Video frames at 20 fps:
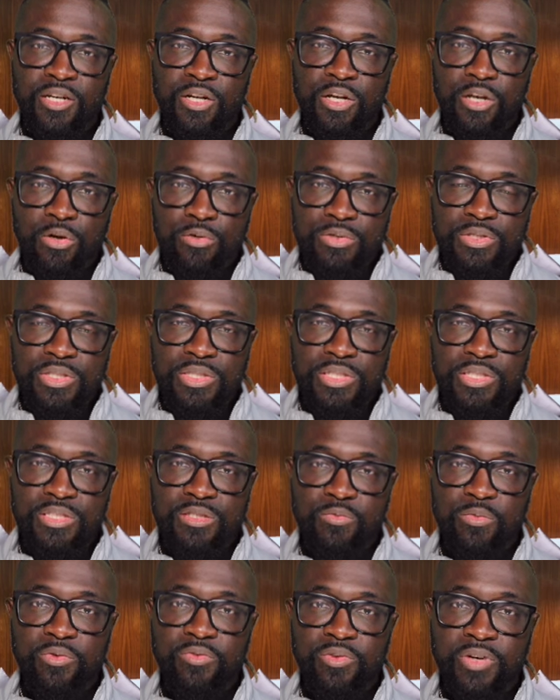closeness
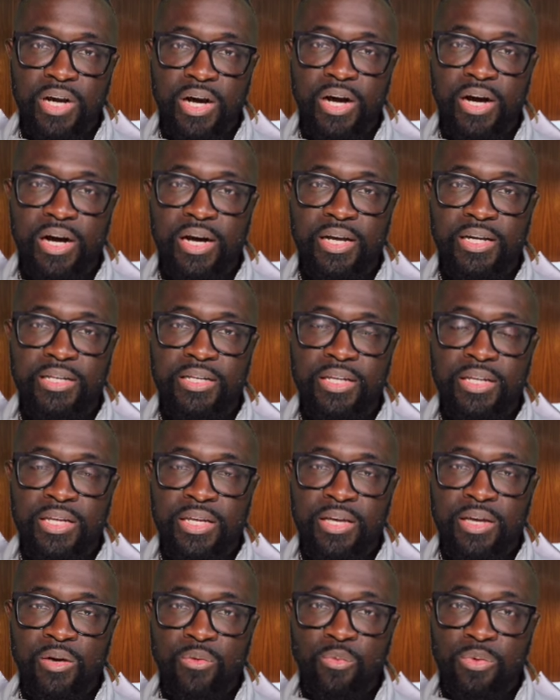with God,
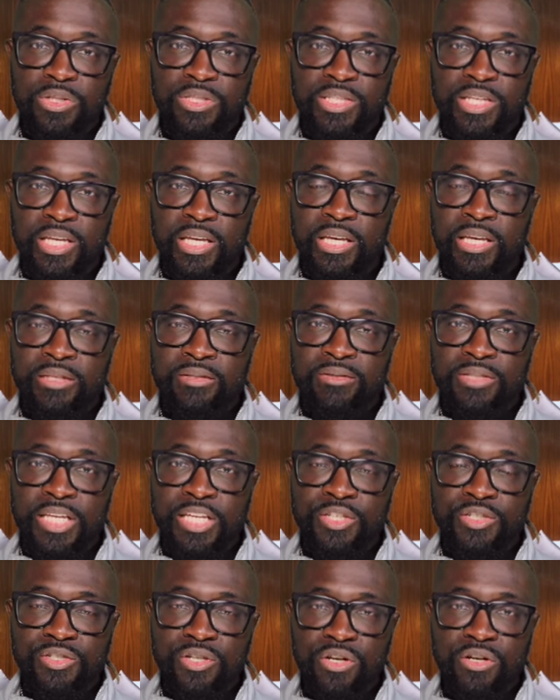which
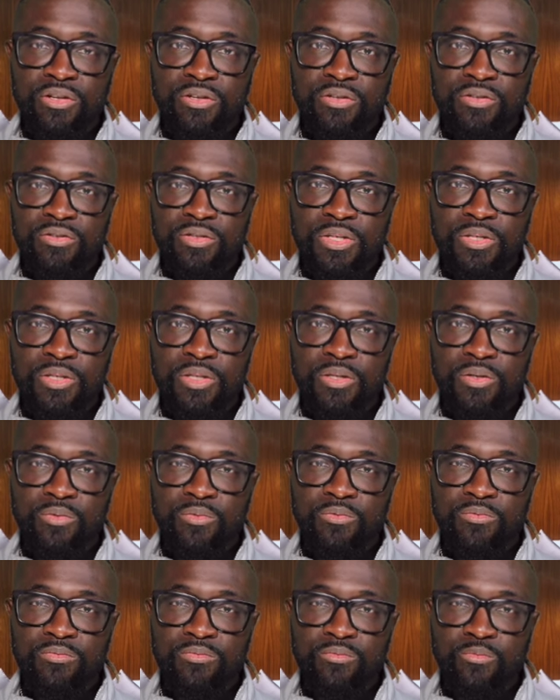in turn,
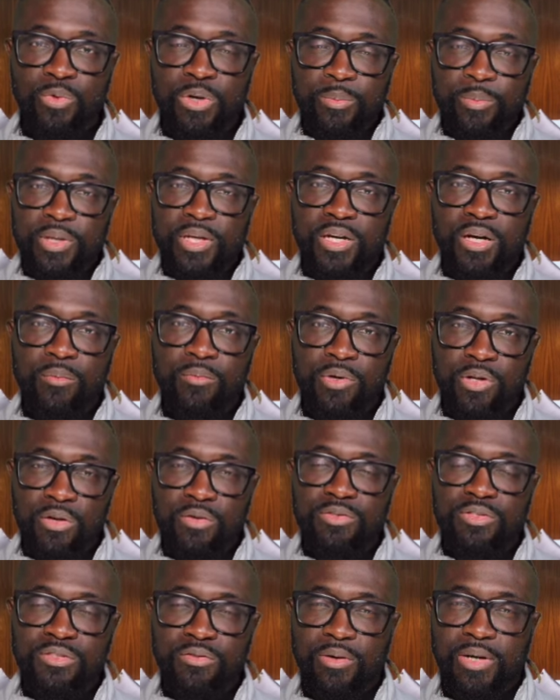we become
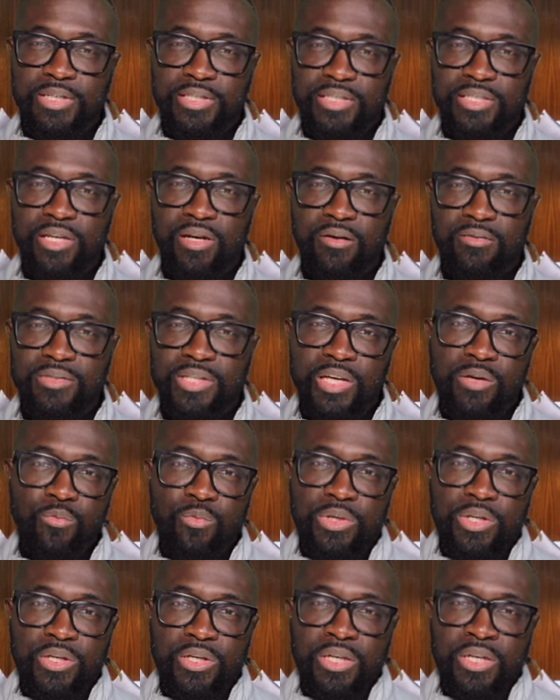close to ourselves, like
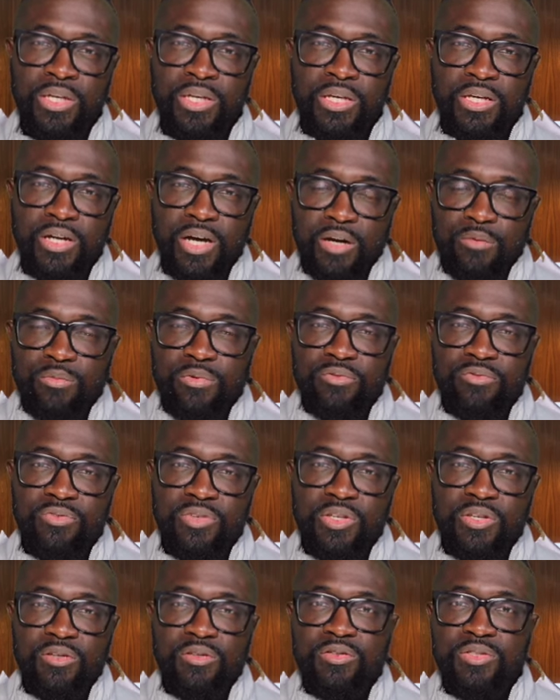God
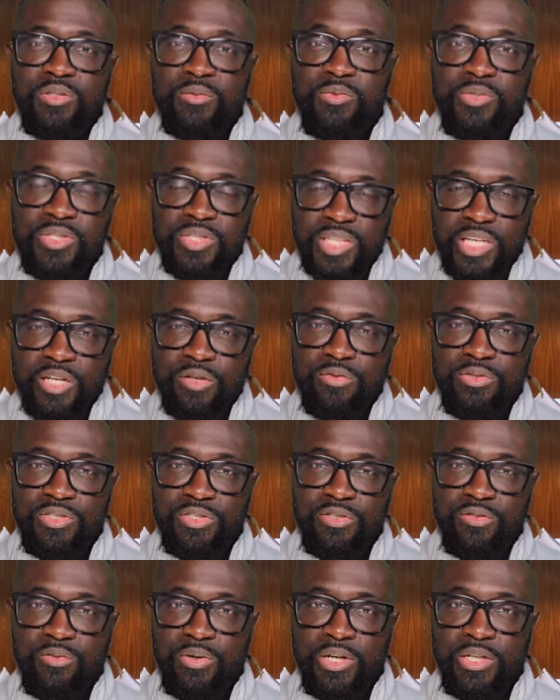reveals some secrets
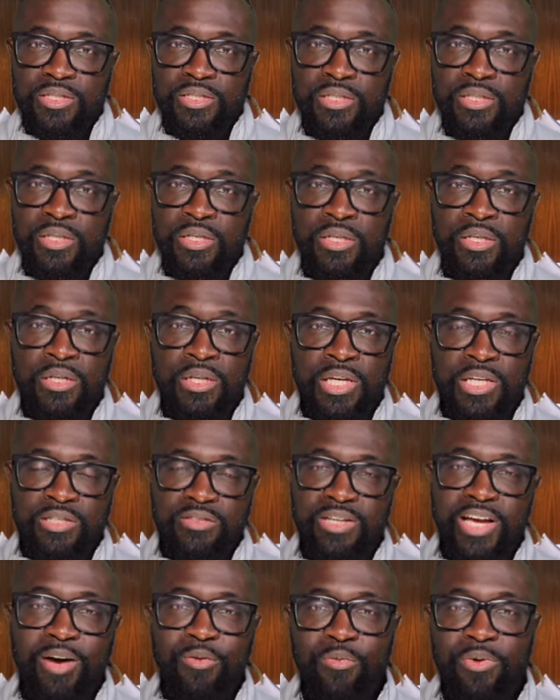to us. And
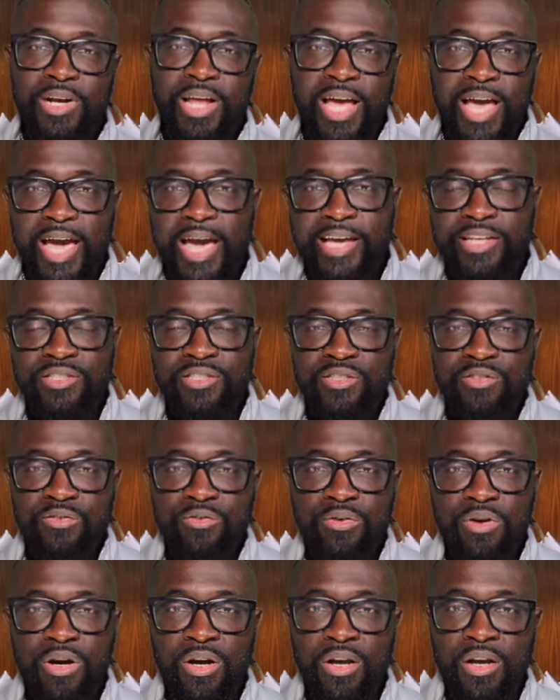so I want to ask
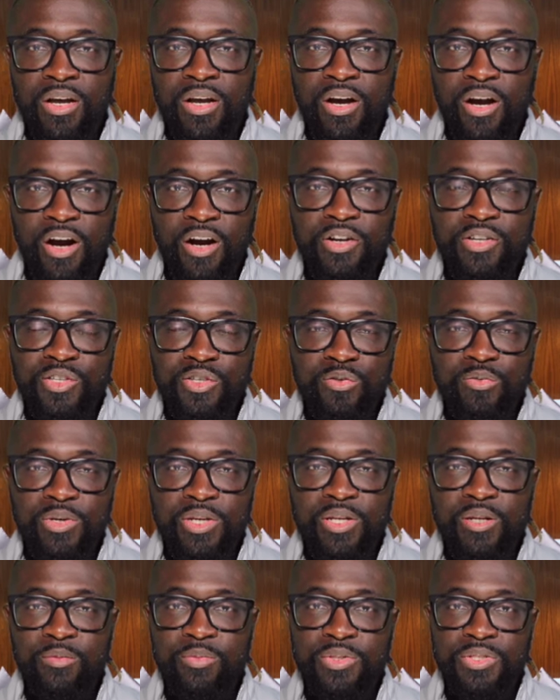you, are you
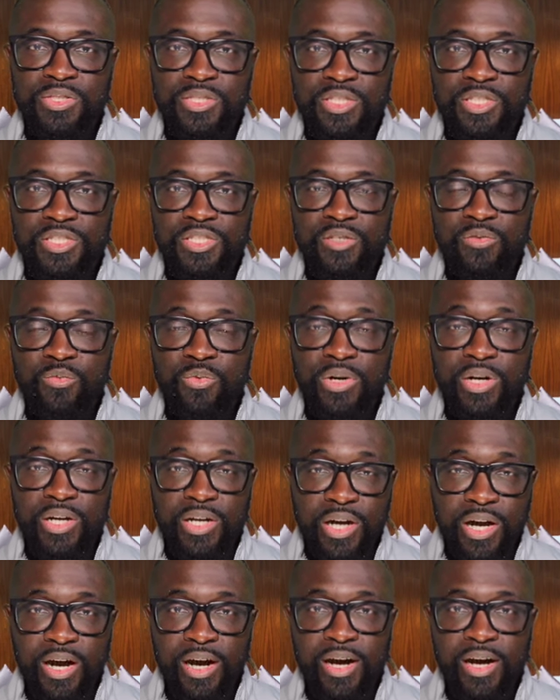in a position where
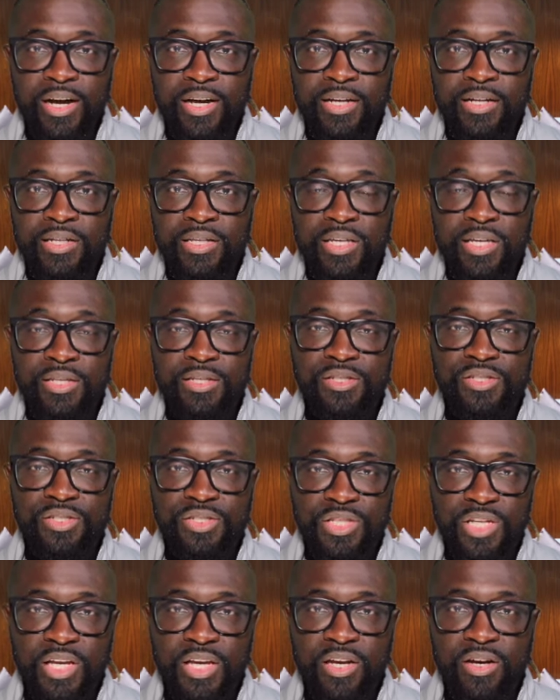God can
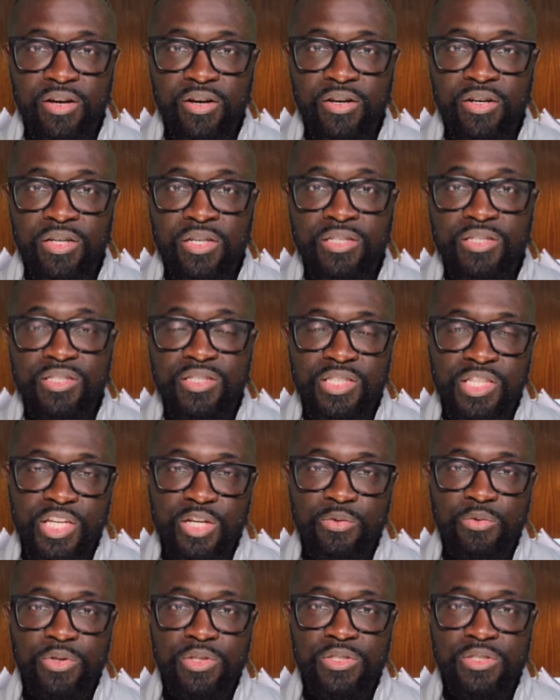share
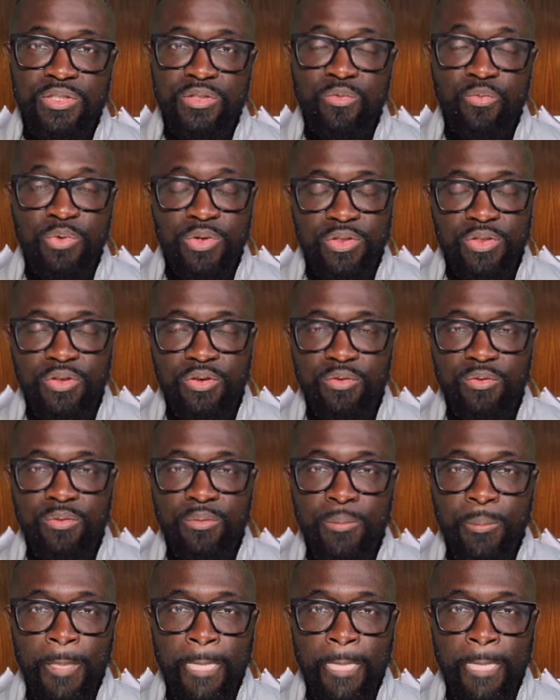secrets with you?